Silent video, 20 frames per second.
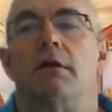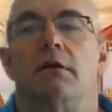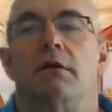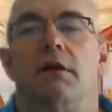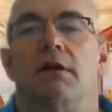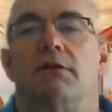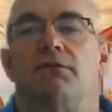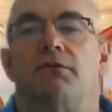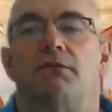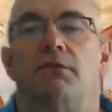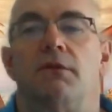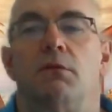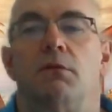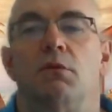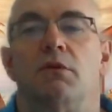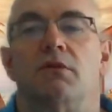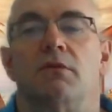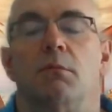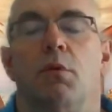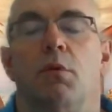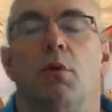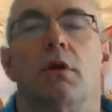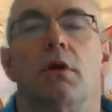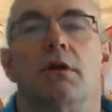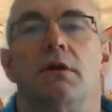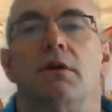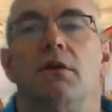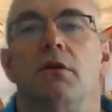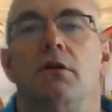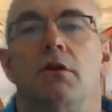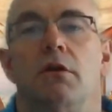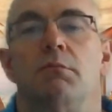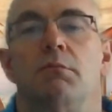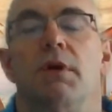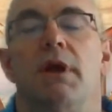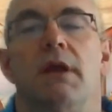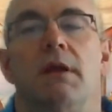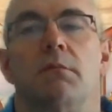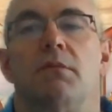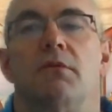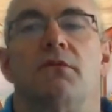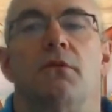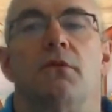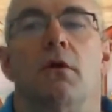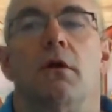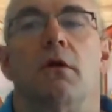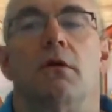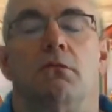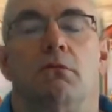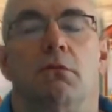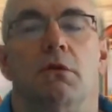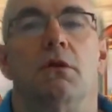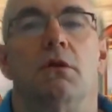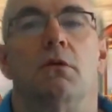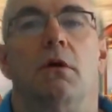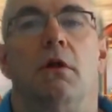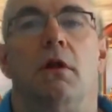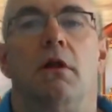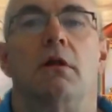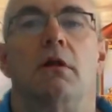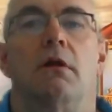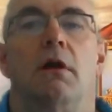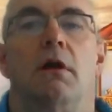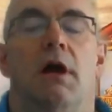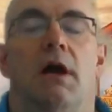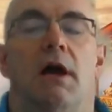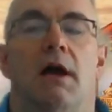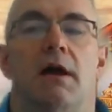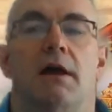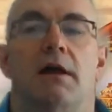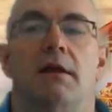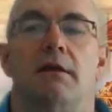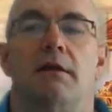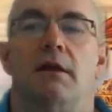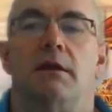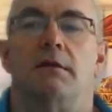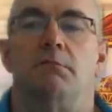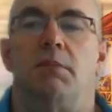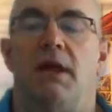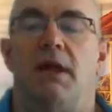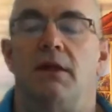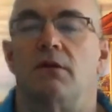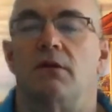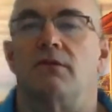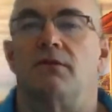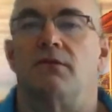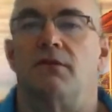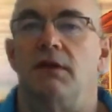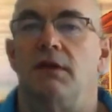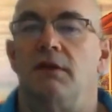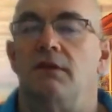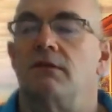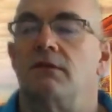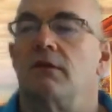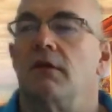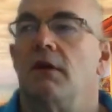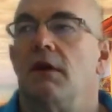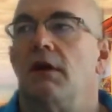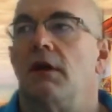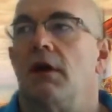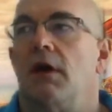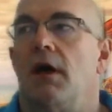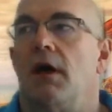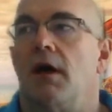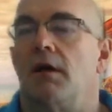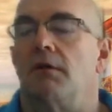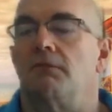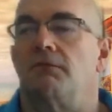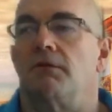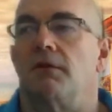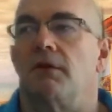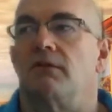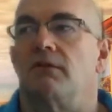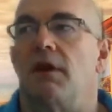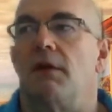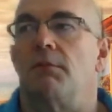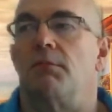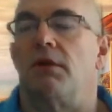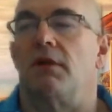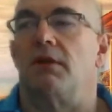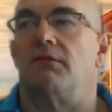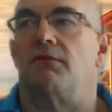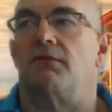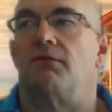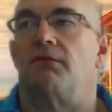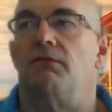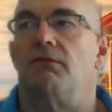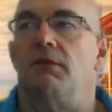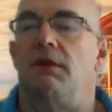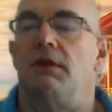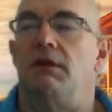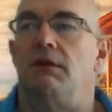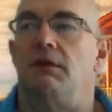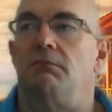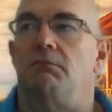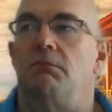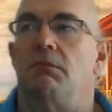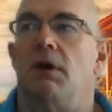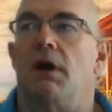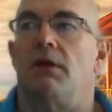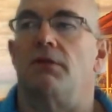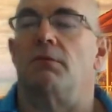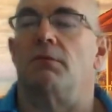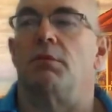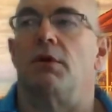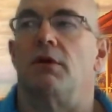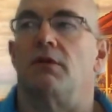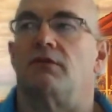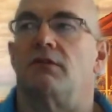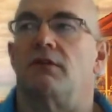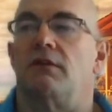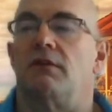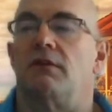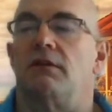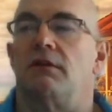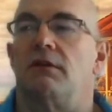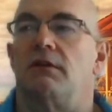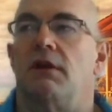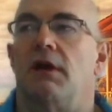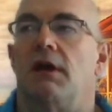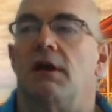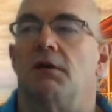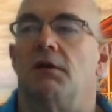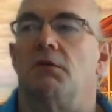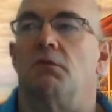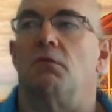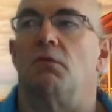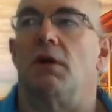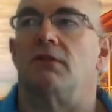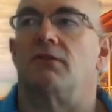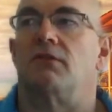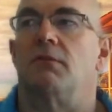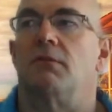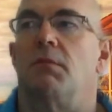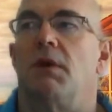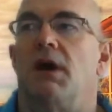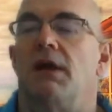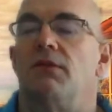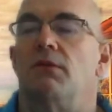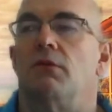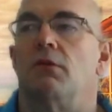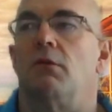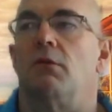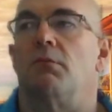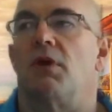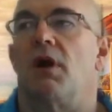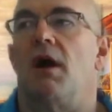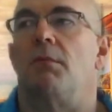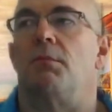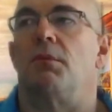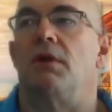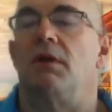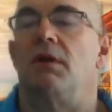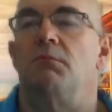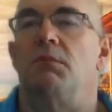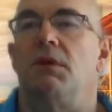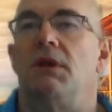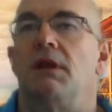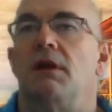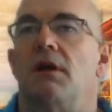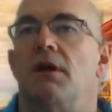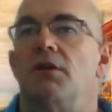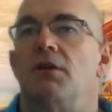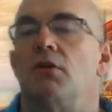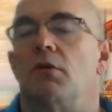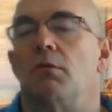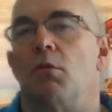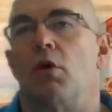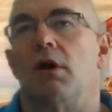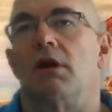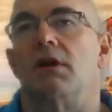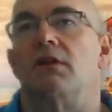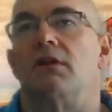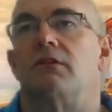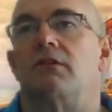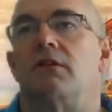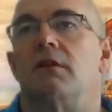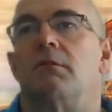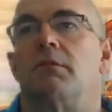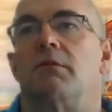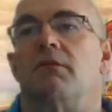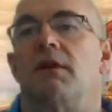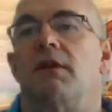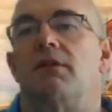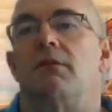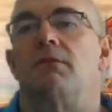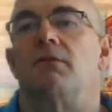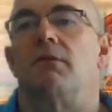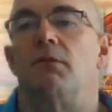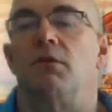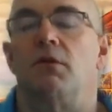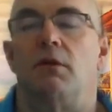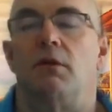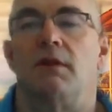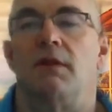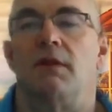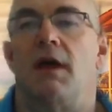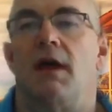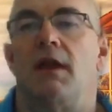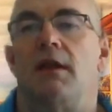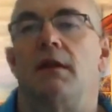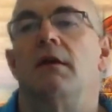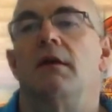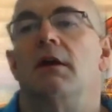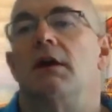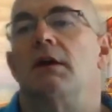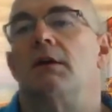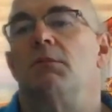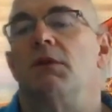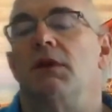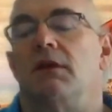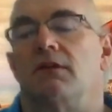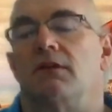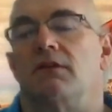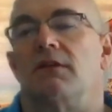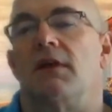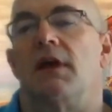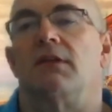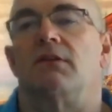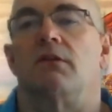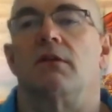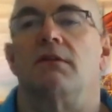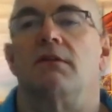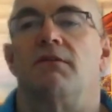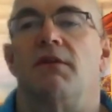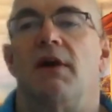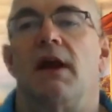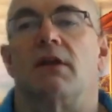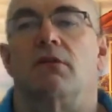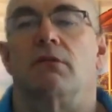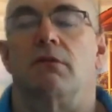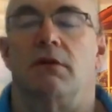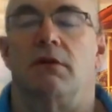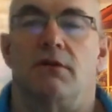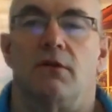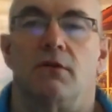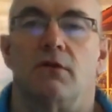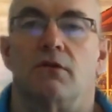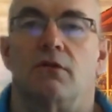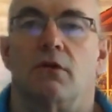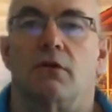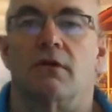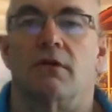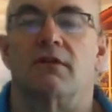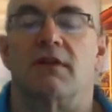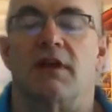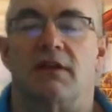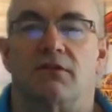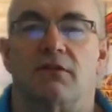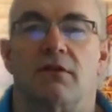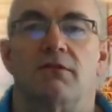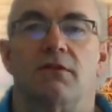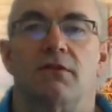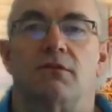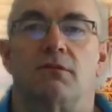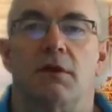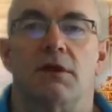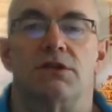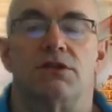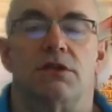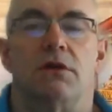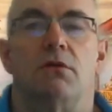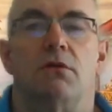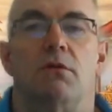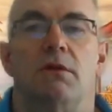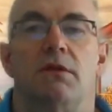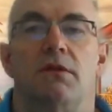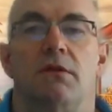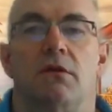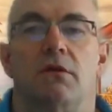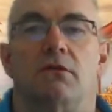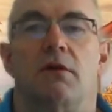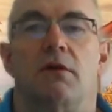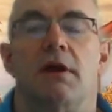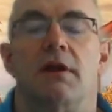if it was important, you could break it before renewal and pay the fees. For example, if the other person wants to buy their own property and being on your mortgage is going to prevent them from doing that, because that's going to factor into their total debt service ratio when they're trying to